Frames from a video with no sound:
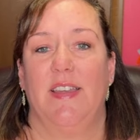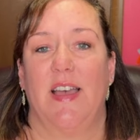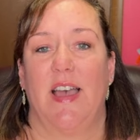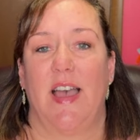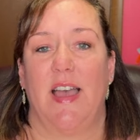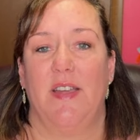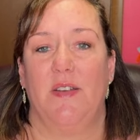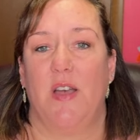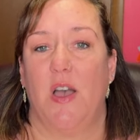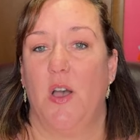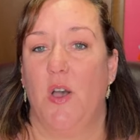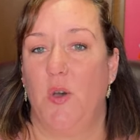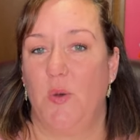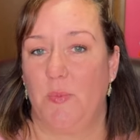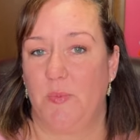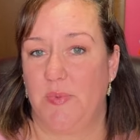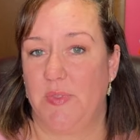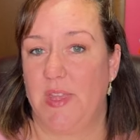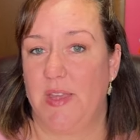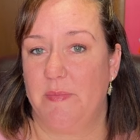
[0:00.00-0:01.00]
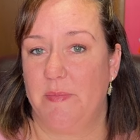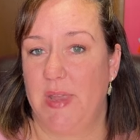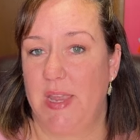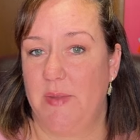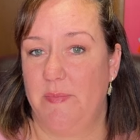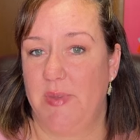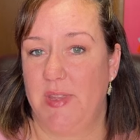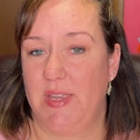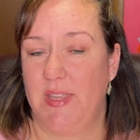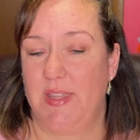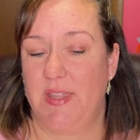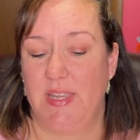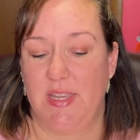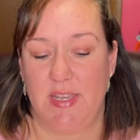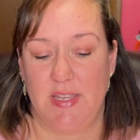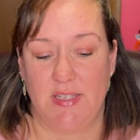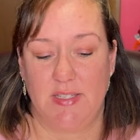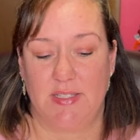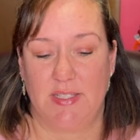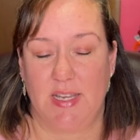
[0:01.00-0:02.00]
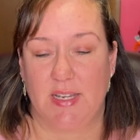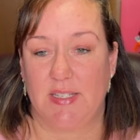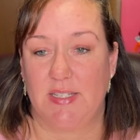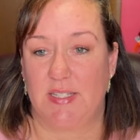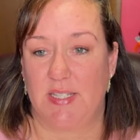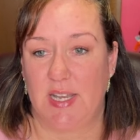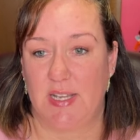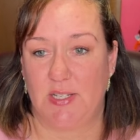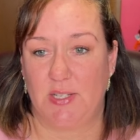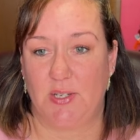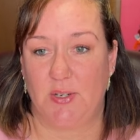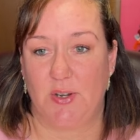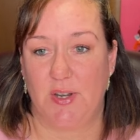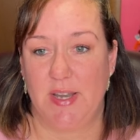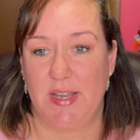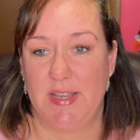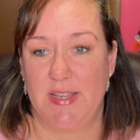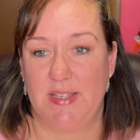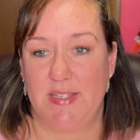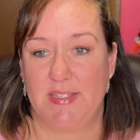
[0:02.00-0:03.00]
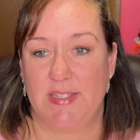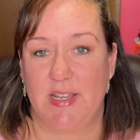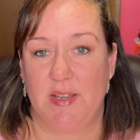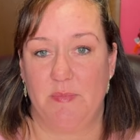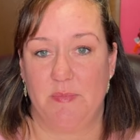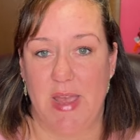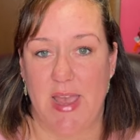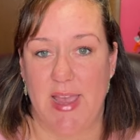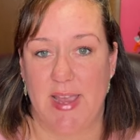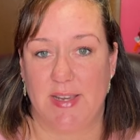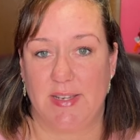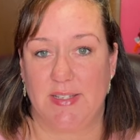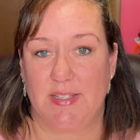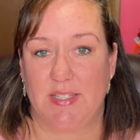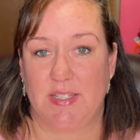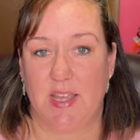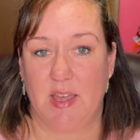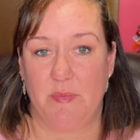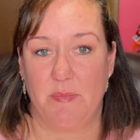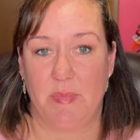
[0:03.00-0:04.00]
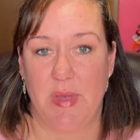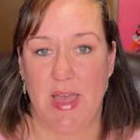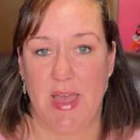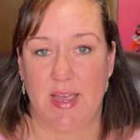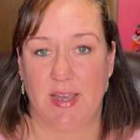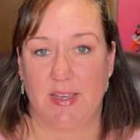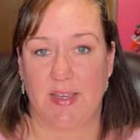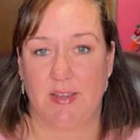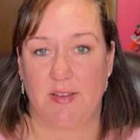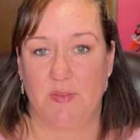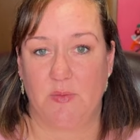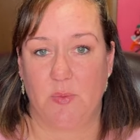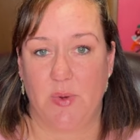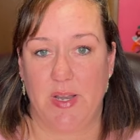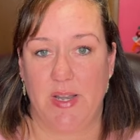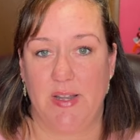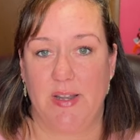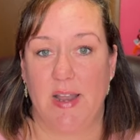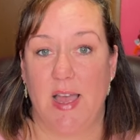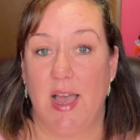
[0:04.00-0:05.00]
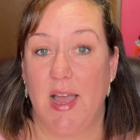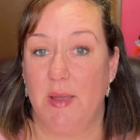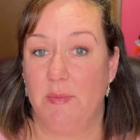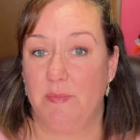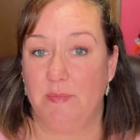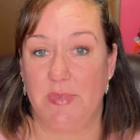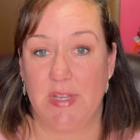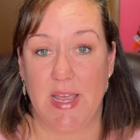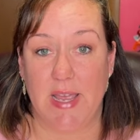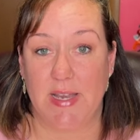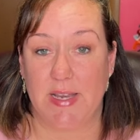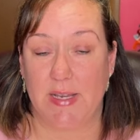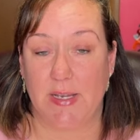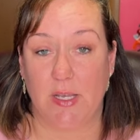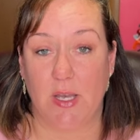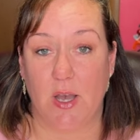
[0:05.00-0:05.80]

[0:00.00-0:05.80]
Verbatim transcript: I hope that maybe these accessories and bags come back when I'm dead and